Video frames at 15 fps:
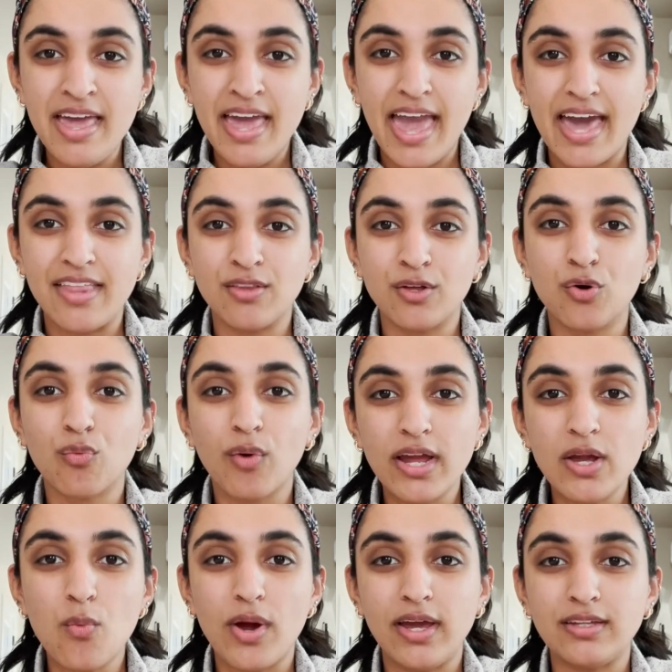And the
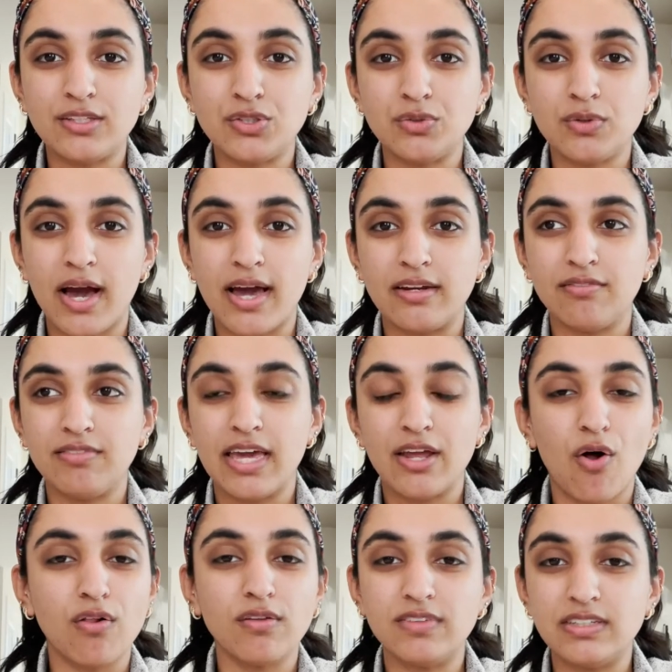great way to kind of get
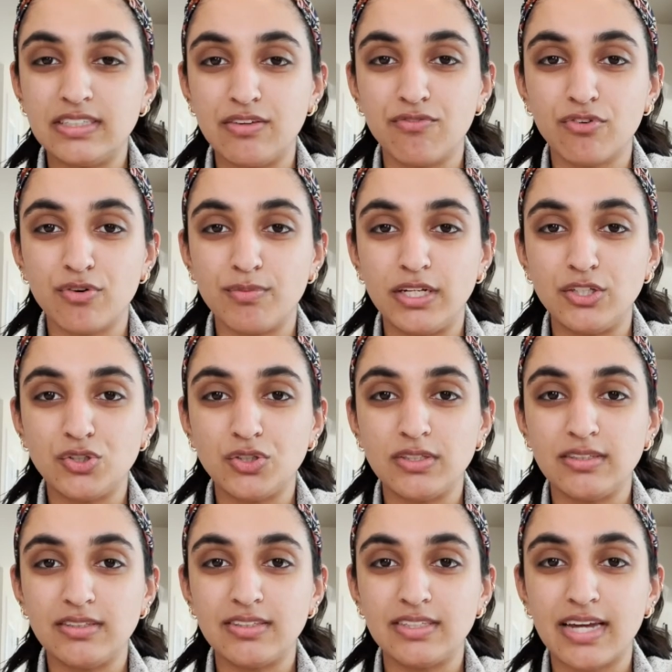all of this information
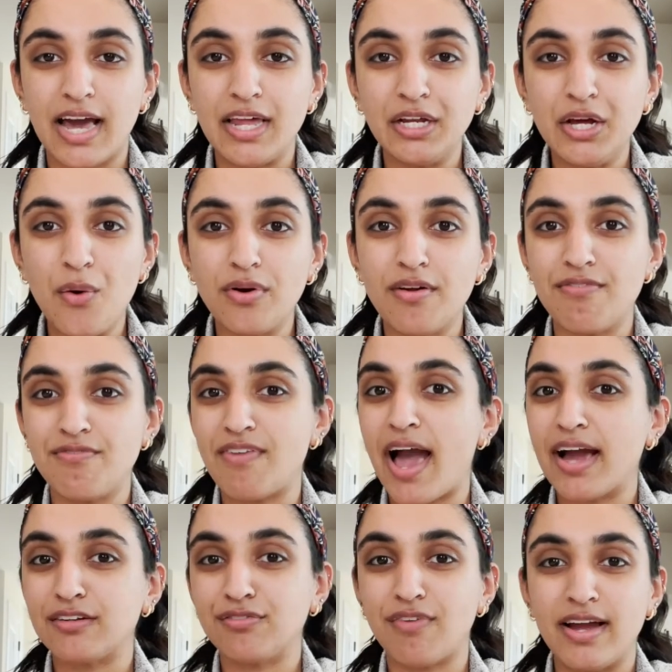is to kind of go on a
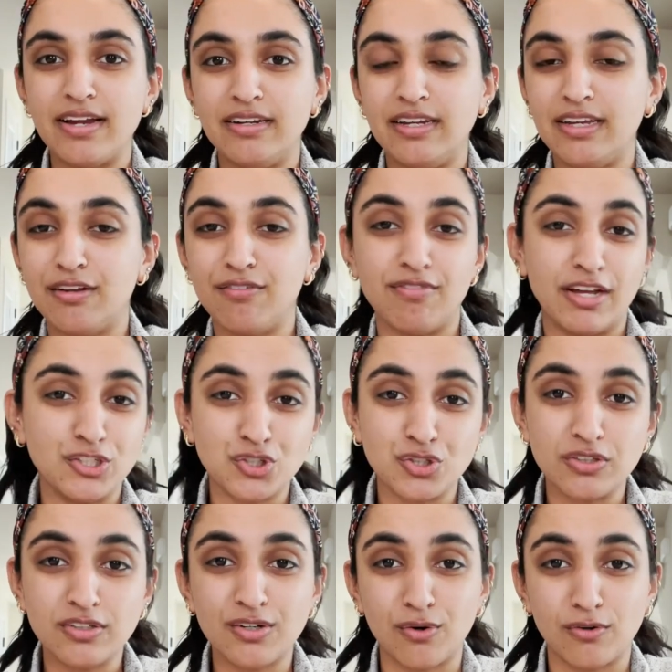fact-finding
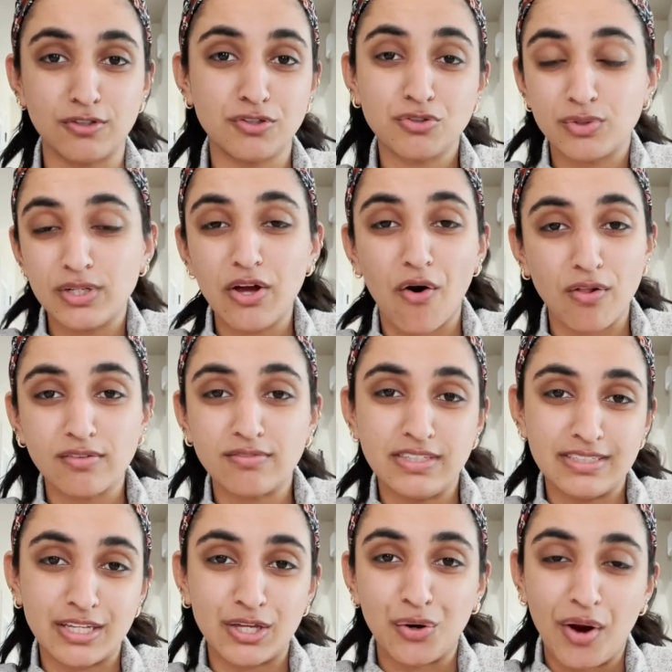adventure or treat all of these
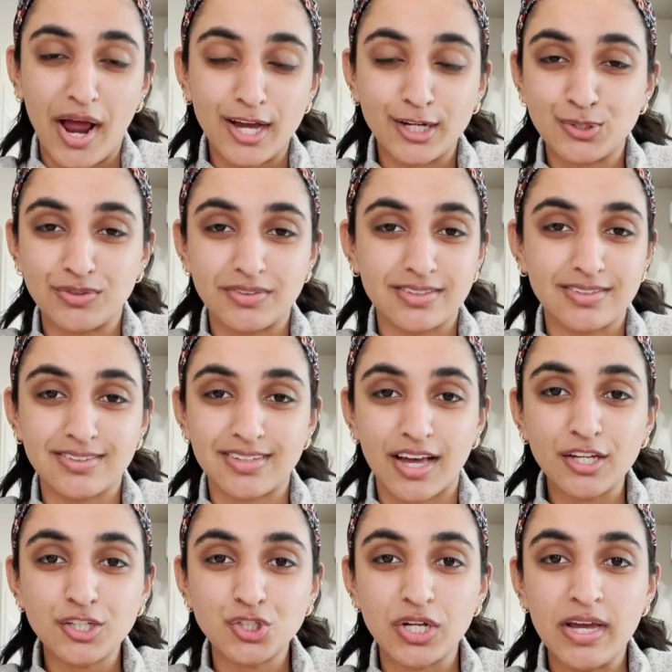interactions as
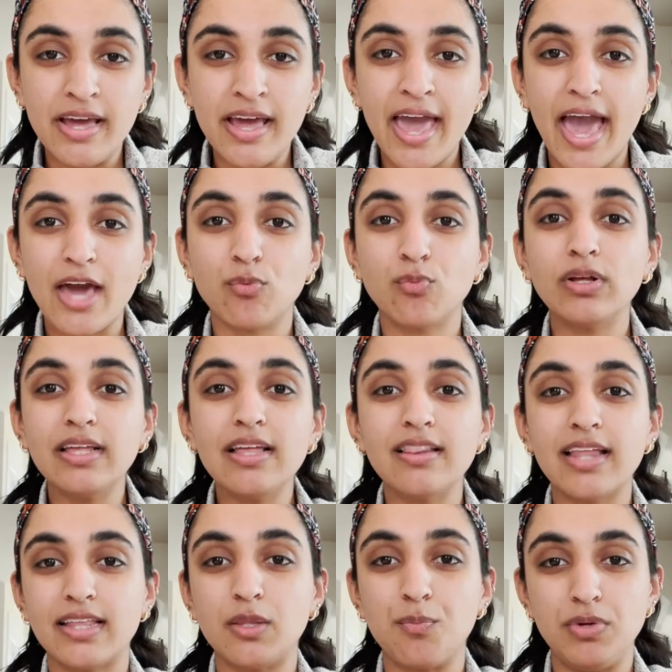such, and really
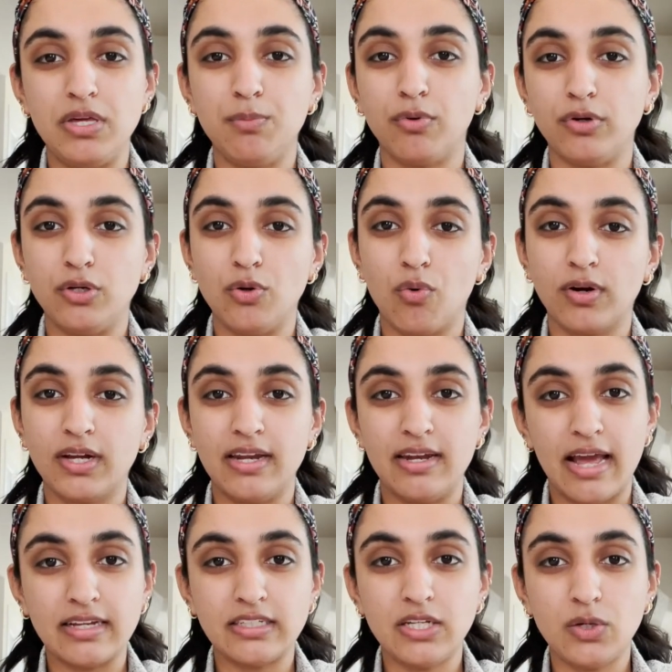let the people you're
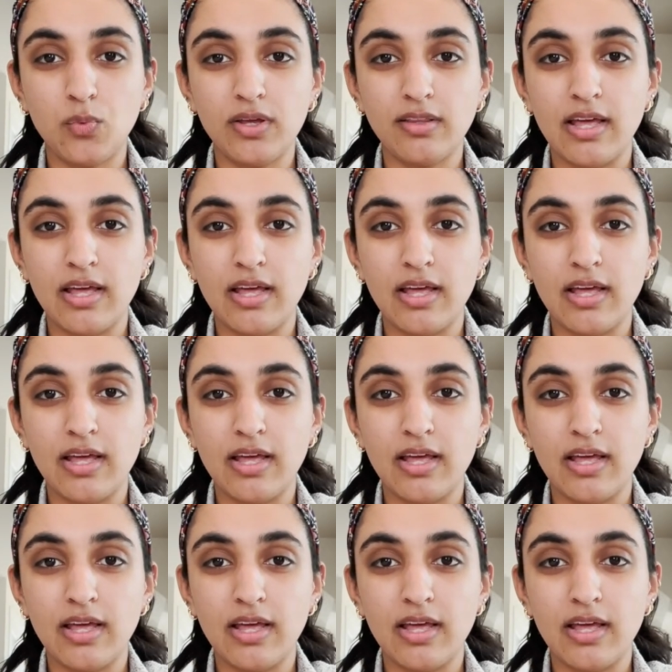connecting with